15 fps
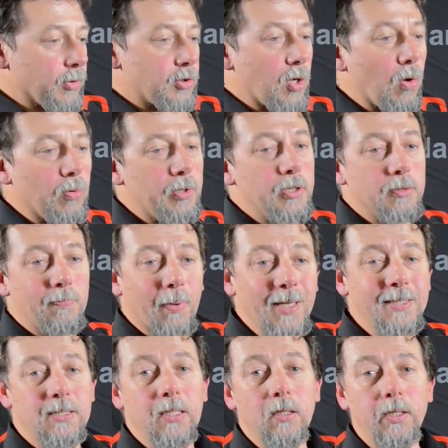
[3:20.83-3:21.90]
result is
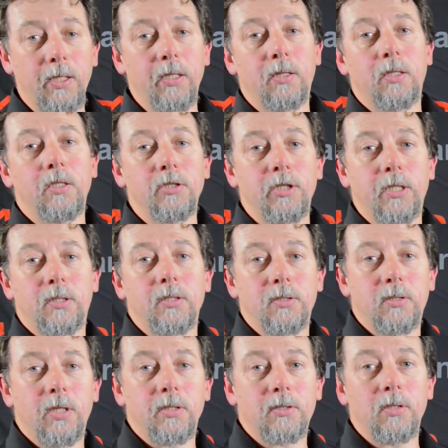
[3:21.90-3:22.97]
basically get the injectors
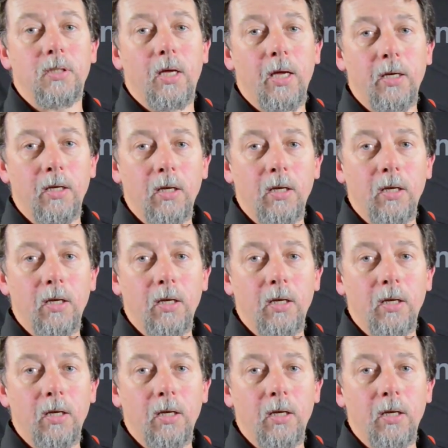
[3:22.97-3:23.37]
tested at